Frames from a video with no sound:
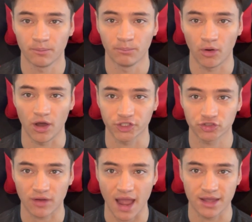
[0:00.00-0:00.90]
bought
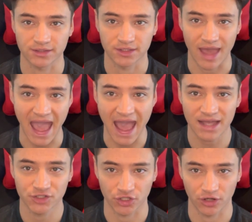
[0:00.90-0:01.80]
Trials to
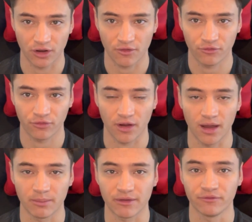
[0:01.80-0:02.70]
Azure
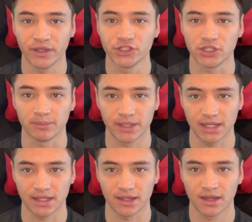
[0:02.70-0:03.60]
from
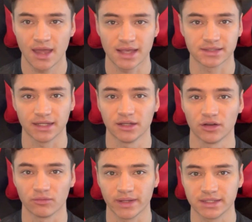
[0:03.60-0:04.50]
VGP as they did
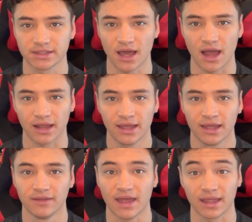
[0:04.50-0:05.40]
a restock
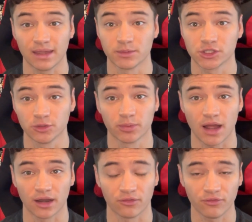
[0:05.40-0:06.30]
and that game is super
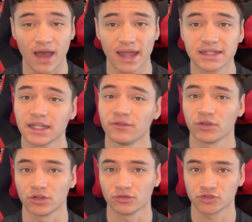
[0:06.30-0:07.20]
hard to find and if
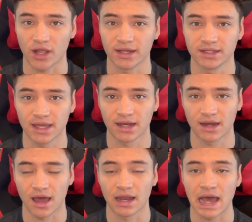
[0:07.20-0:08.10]
you're trying to get
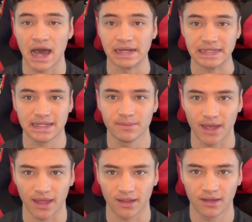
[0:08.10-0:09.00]
it on, on
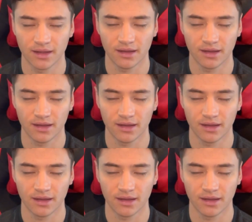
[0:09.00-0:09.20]
eBay,